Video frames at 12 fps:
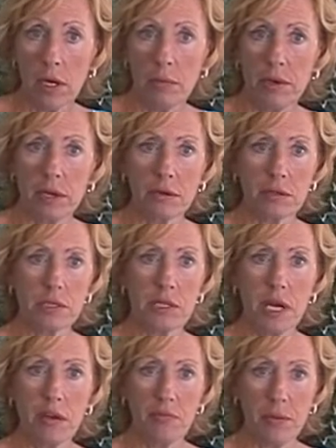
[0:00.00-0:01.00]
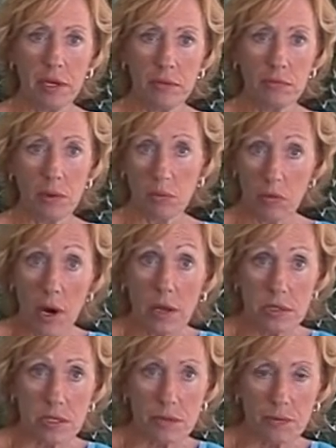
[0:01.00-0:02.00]
because they've been
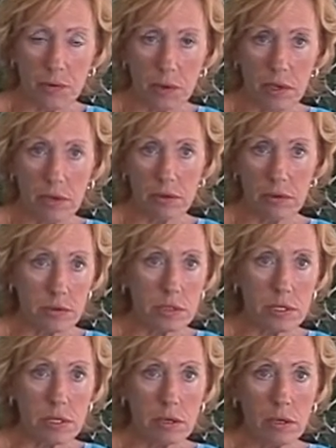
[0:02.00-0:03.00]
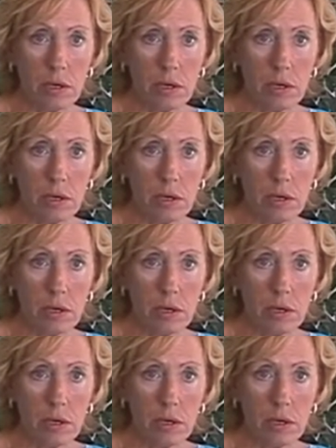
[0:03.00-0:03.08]
repressed for years.